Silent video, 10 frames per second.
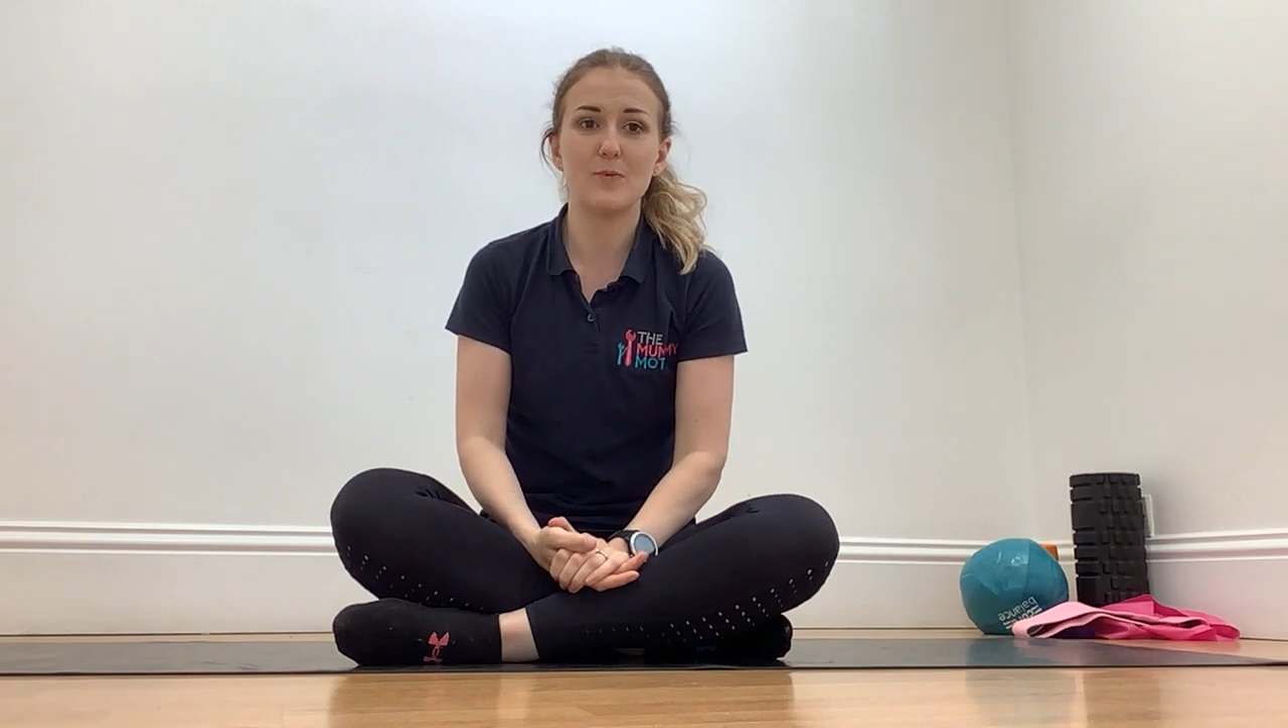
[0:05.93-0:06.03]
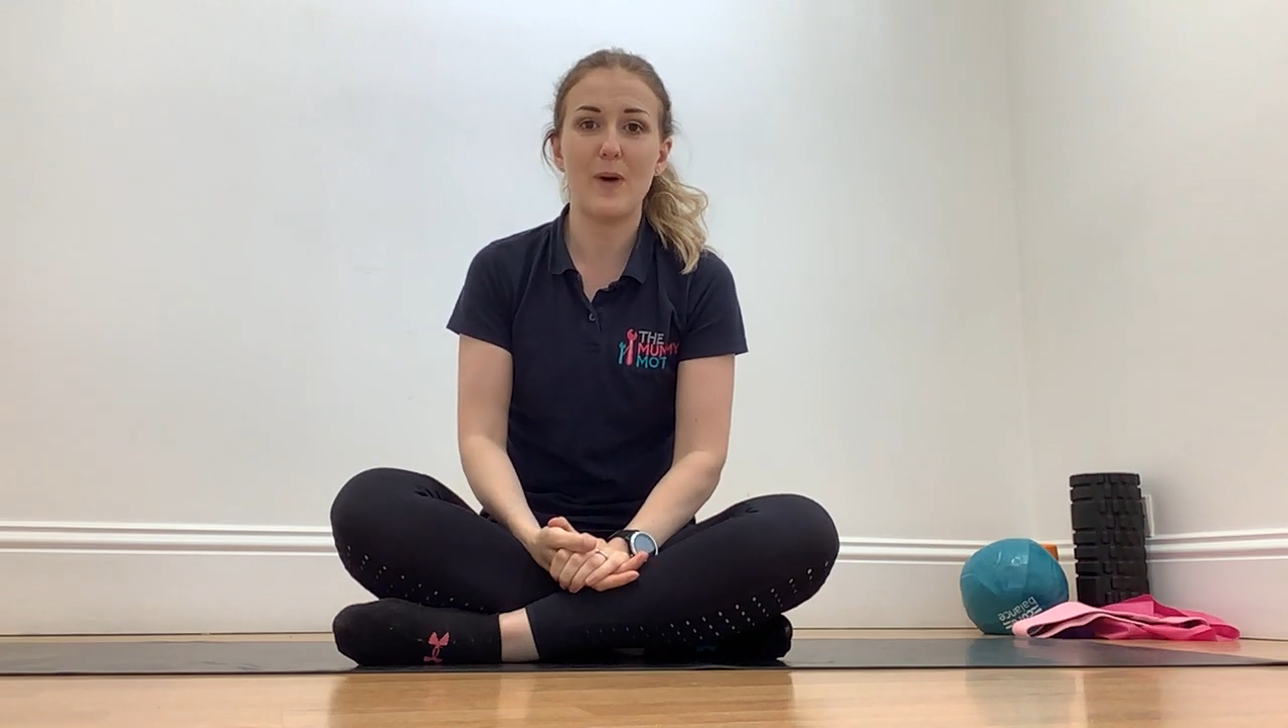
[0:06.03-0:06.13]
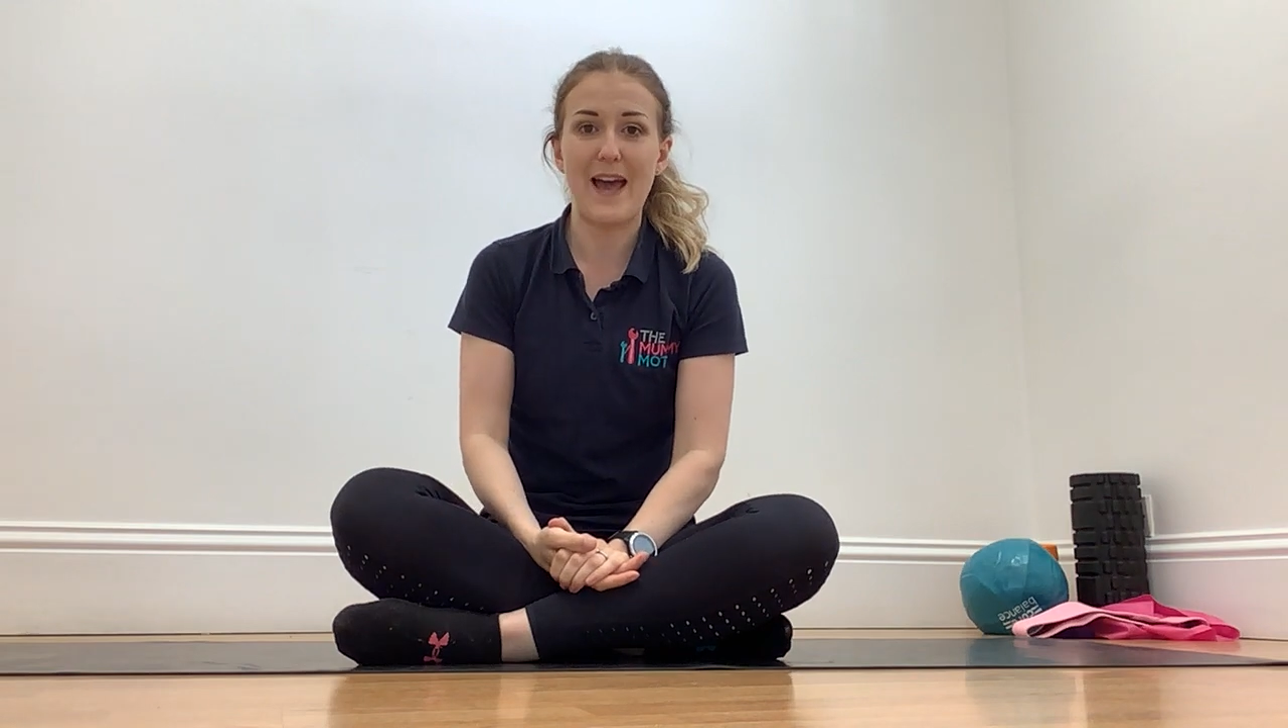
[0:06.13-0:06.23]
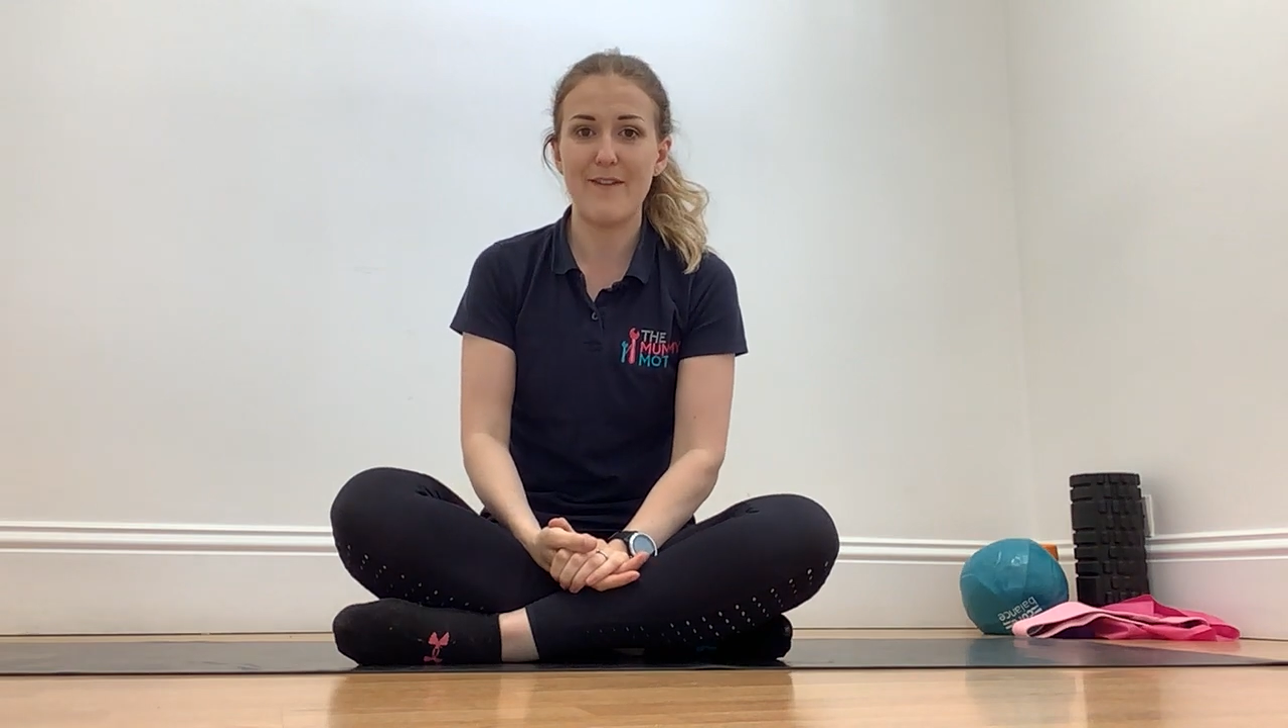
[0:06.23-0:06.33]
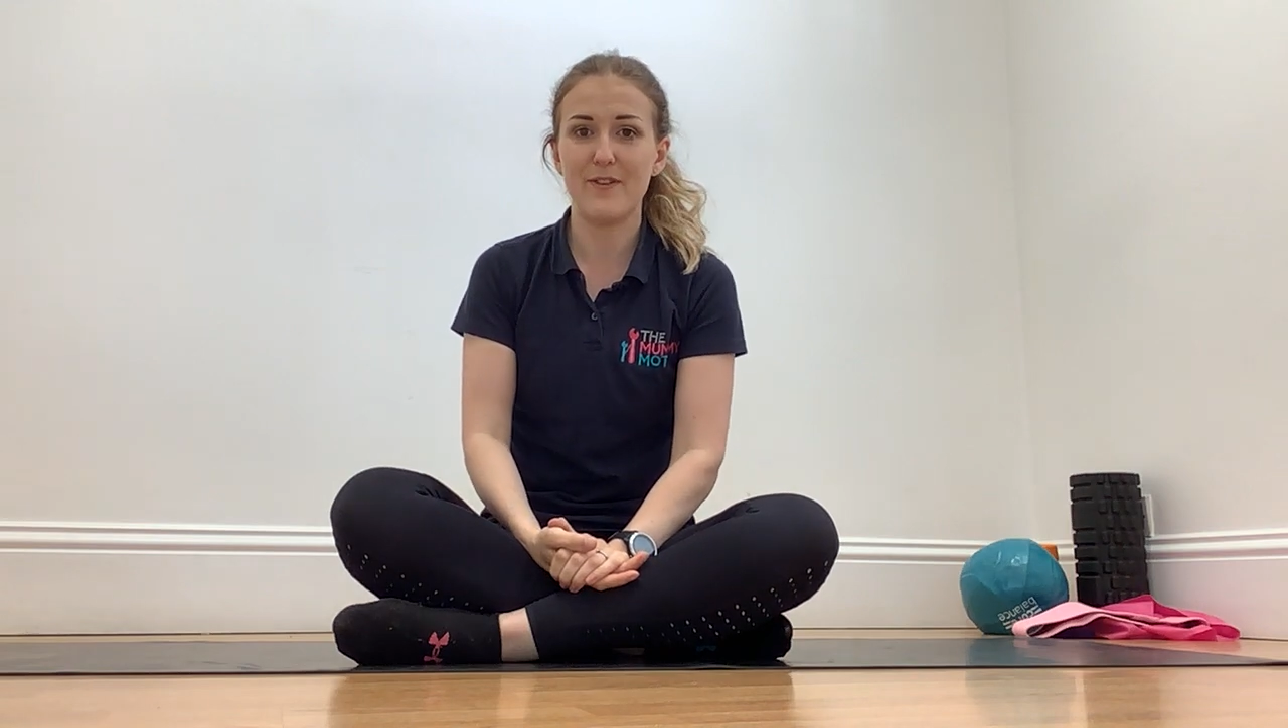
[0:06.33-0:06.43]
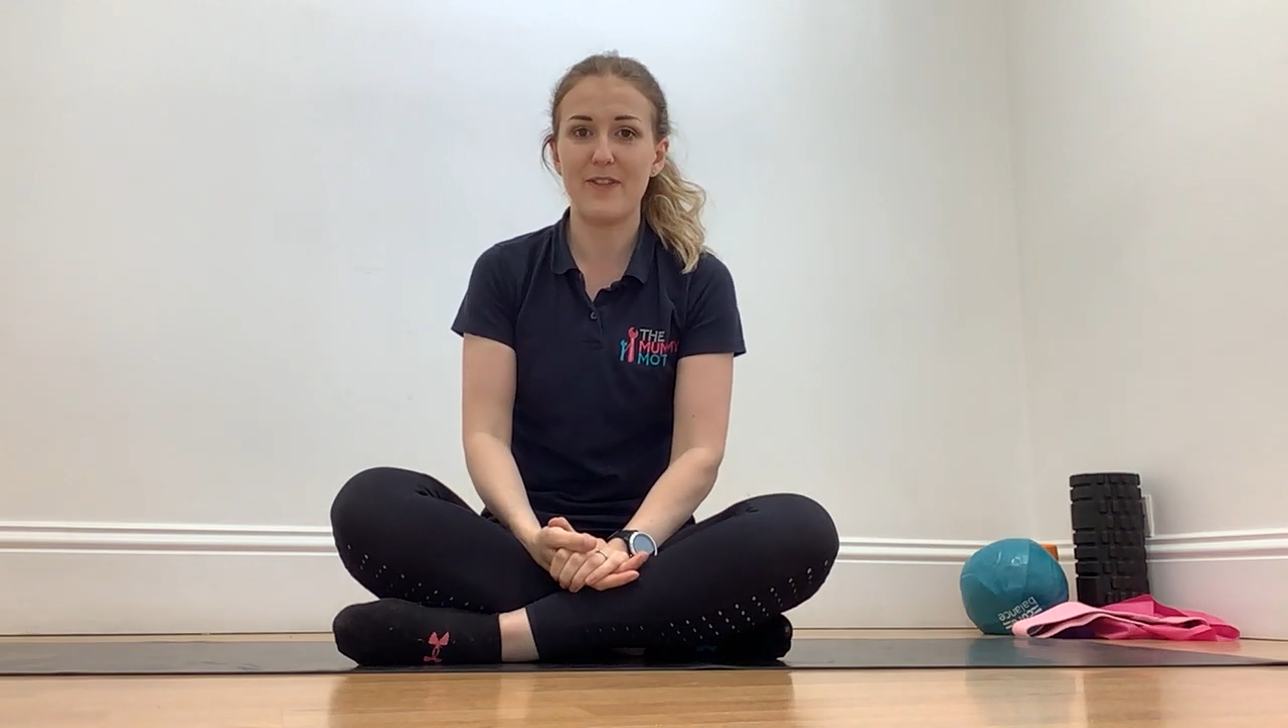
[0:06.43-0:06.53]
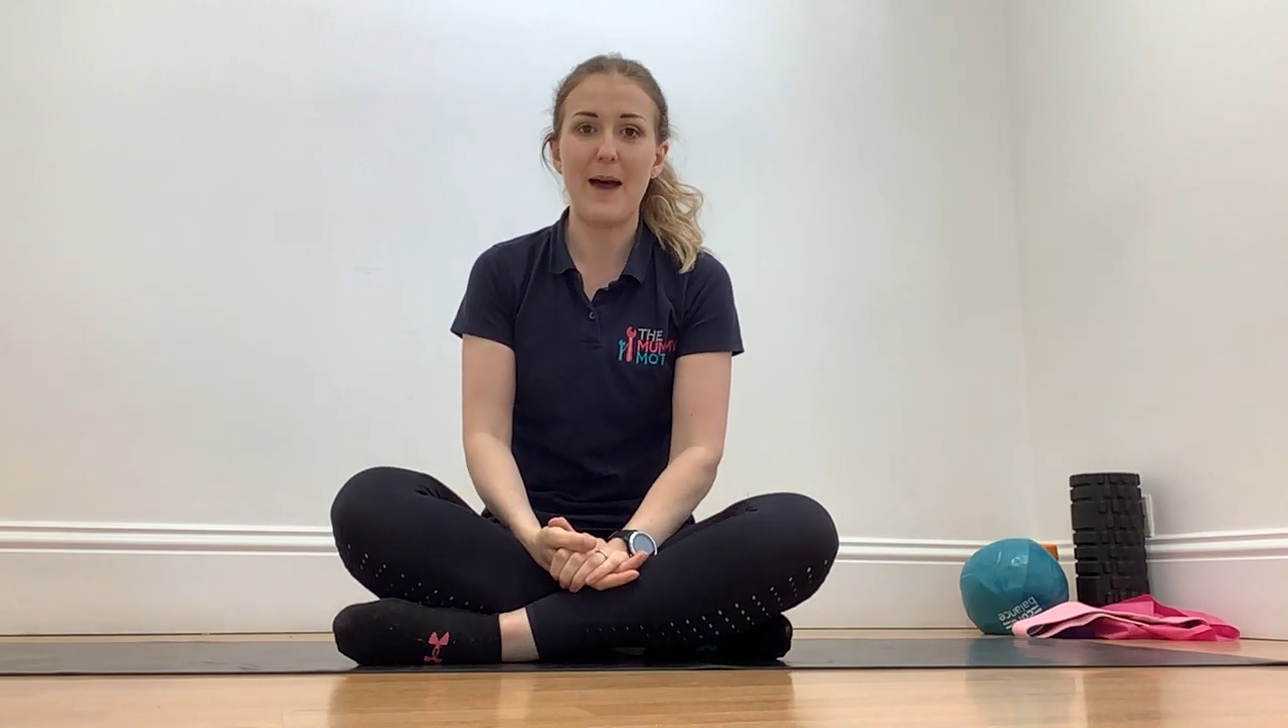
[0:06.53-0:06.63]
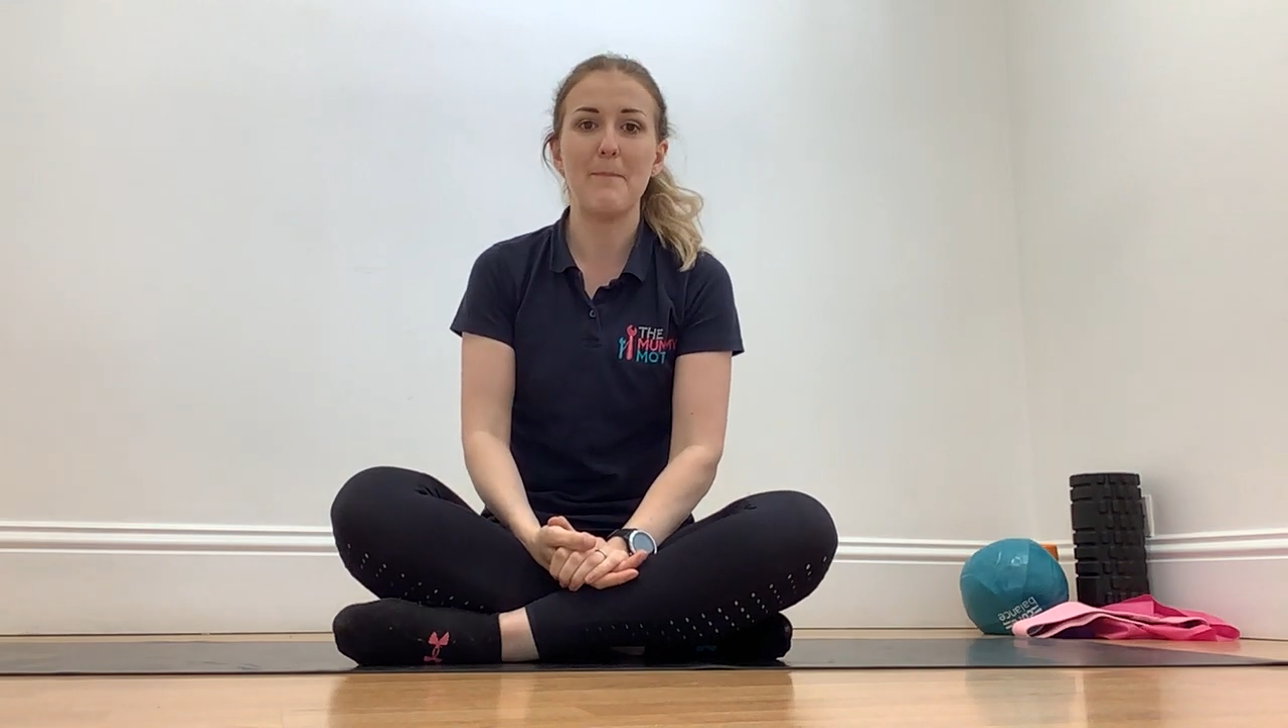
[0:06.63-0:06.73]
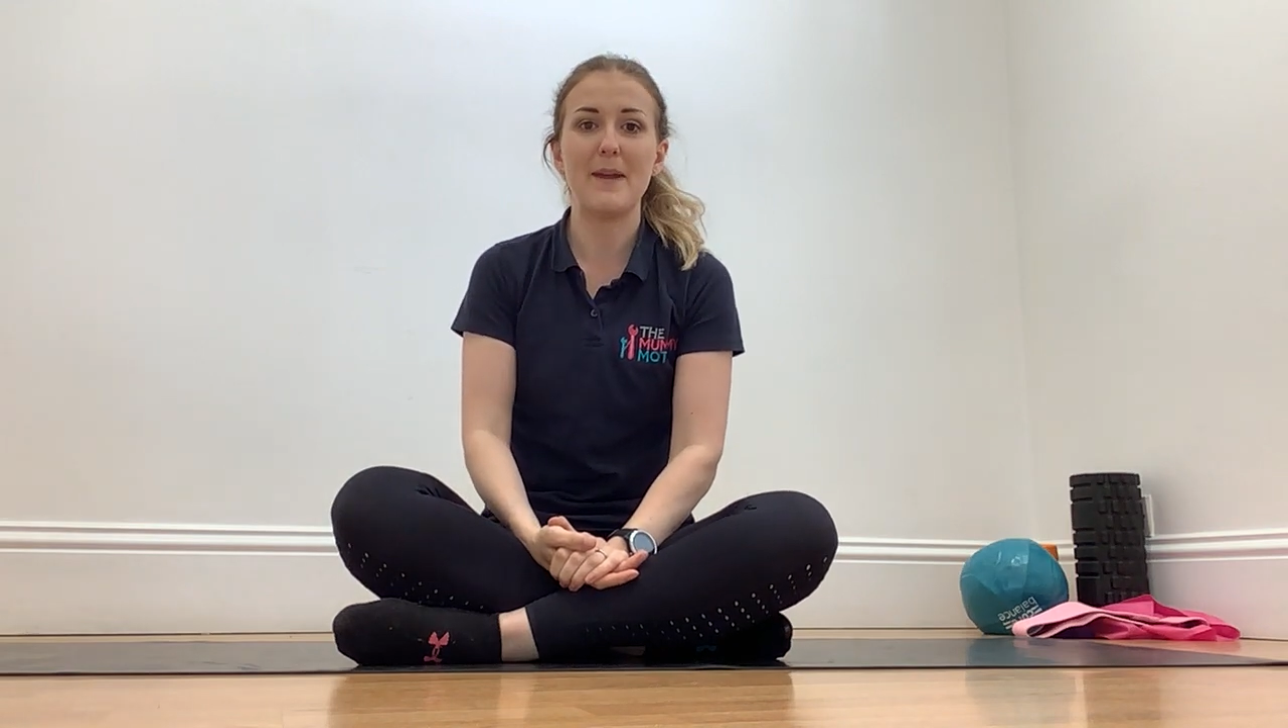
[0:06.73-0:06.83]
whatever that